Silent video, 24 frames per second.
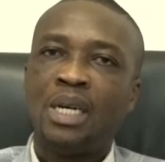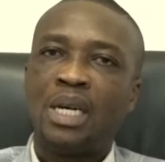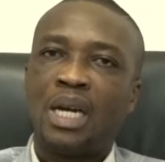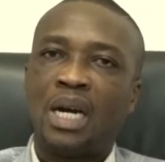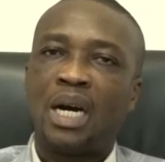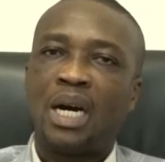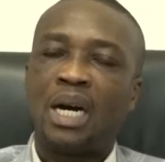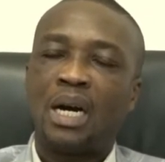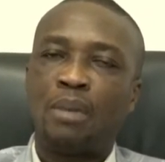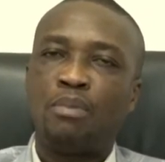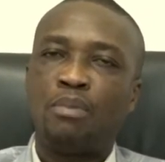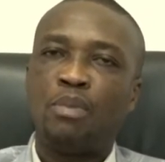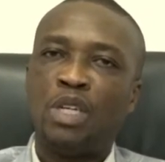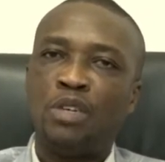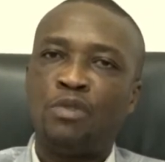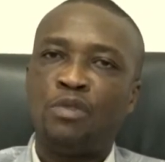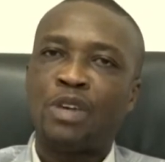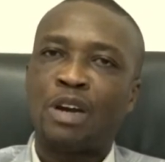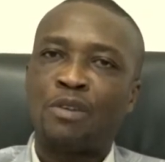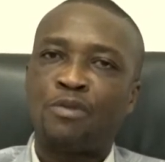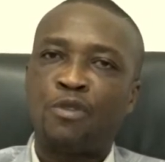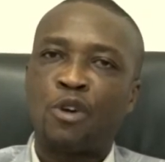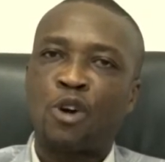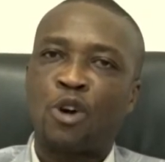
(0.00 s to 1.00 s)
If
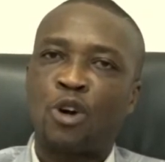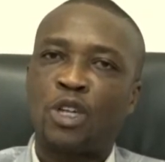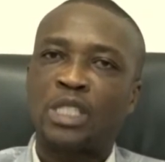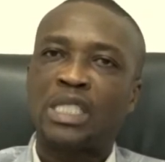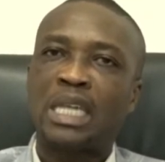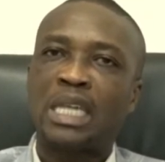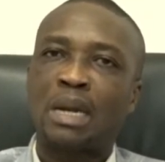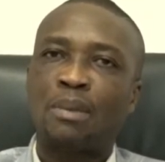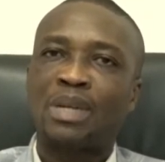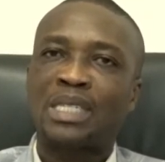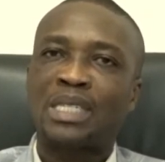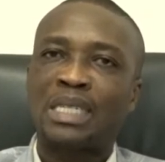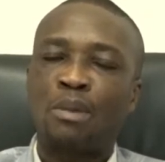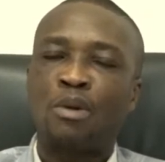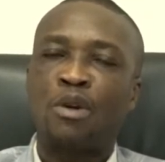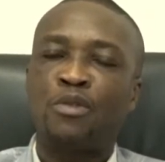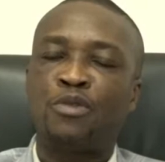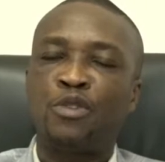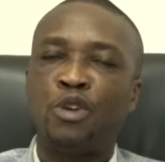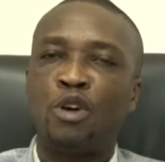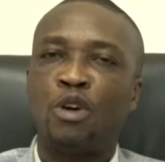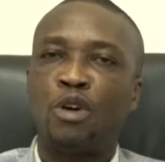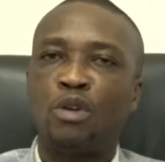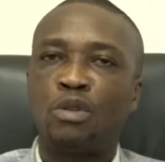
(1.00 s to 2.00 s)
you have forgotten about some
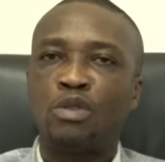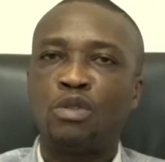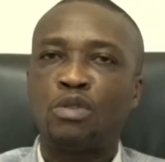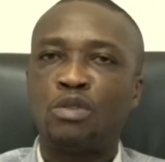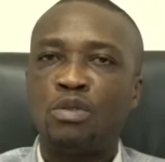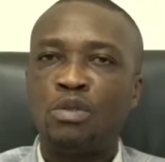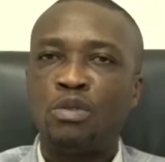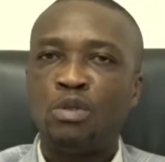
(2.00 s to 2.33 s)
of your